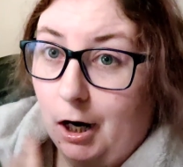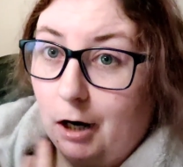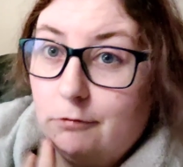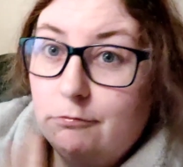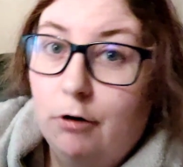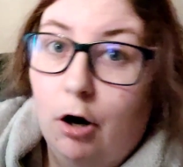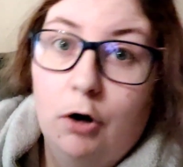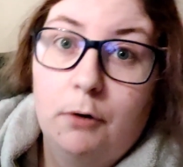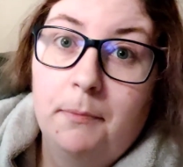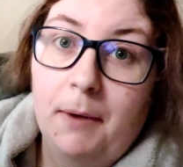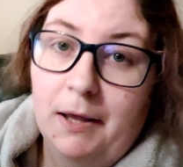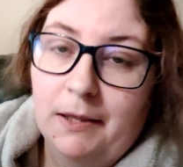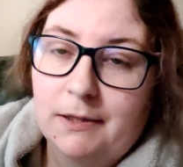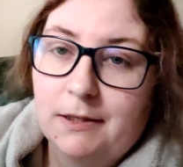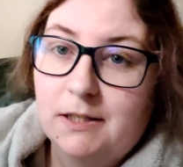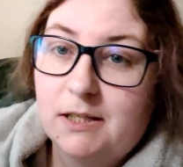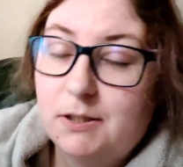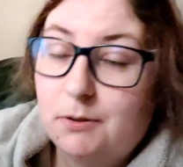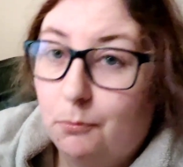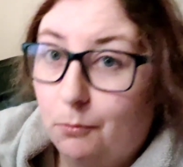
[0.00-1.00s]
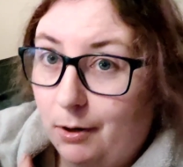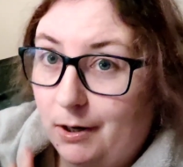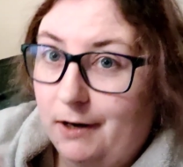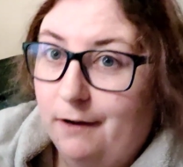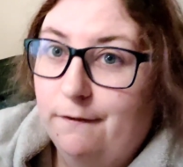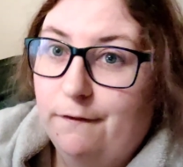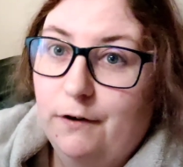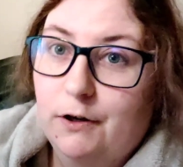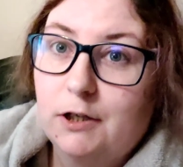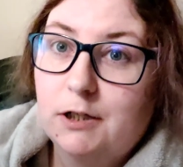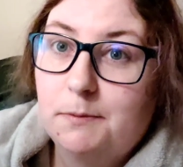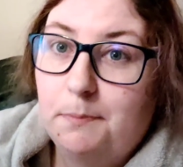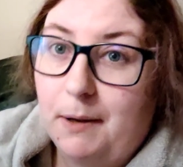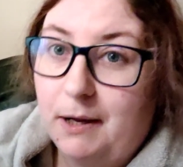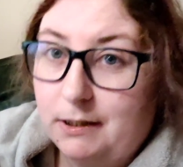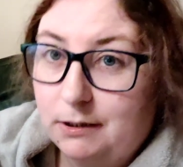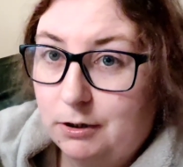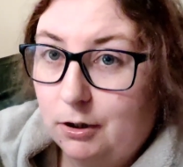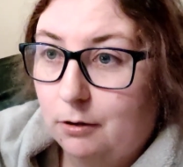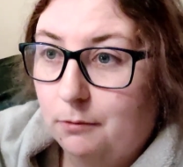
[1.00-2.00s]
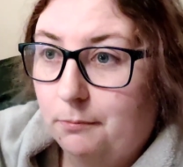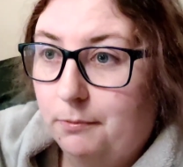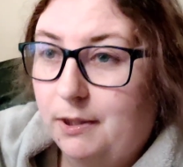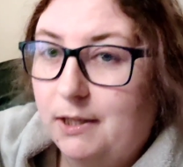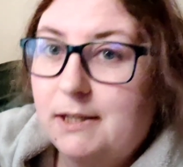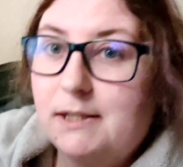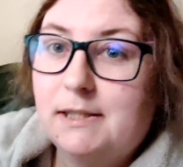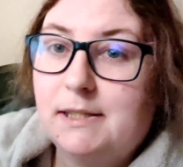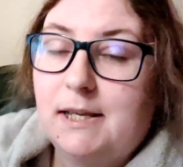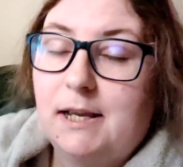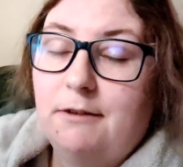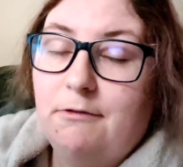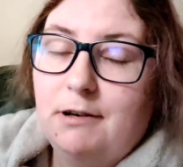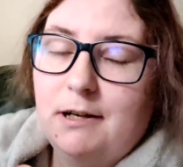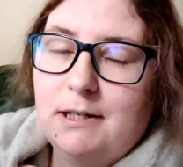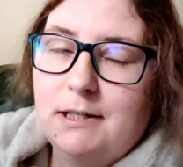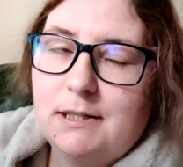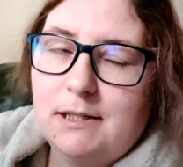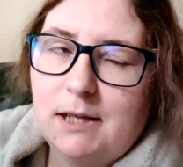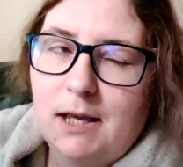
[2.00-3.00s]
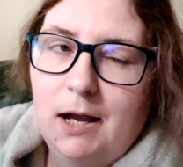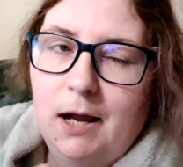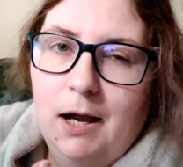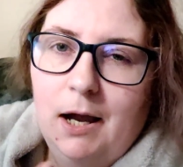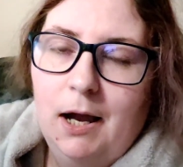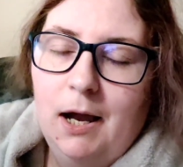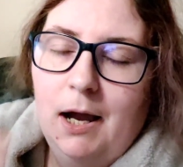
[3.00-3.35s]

romance when I first picked up this series.